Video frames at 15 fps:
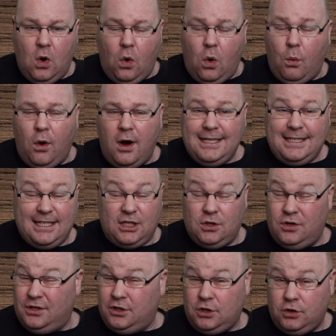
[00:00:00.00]
or why is this a
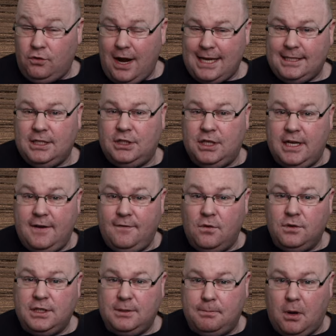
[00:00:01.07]
good strategy for
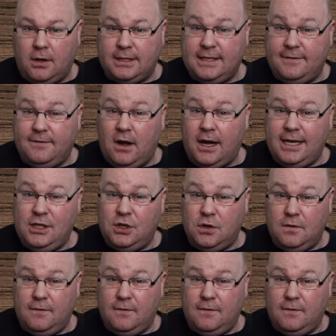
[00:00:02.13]
Spotify to